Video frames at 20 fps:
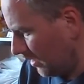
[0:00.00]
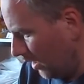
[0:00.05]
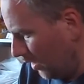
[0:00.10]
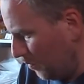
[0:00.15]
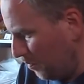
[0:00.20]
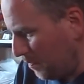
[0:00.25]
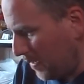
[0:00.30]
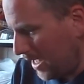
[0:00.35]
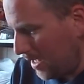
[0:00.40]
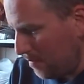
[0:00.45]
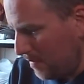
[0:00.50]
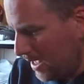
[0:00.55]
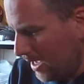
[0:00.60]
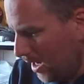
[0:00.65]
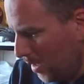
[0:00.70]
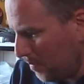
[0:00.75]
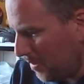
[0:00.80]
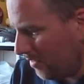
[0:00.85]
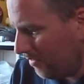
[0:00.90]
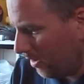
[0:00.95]
don't beat me
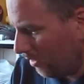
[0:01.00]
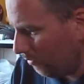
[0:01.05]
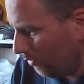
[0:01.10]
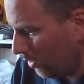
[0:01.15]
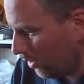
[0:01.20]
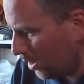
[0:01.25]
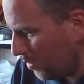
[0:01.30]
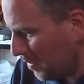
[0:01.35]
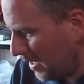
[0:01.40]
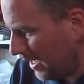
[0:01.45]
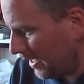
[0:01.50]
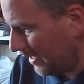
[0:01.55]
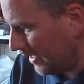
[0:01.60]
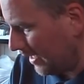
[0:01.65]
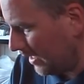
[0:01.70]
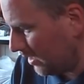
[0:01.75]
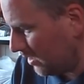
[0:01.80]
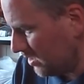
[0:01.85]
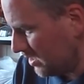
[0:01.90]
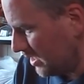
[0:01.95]
up if I'm wrong about
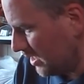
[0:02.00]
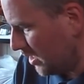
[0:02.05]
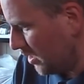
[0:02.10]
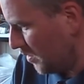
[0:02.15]
that, because it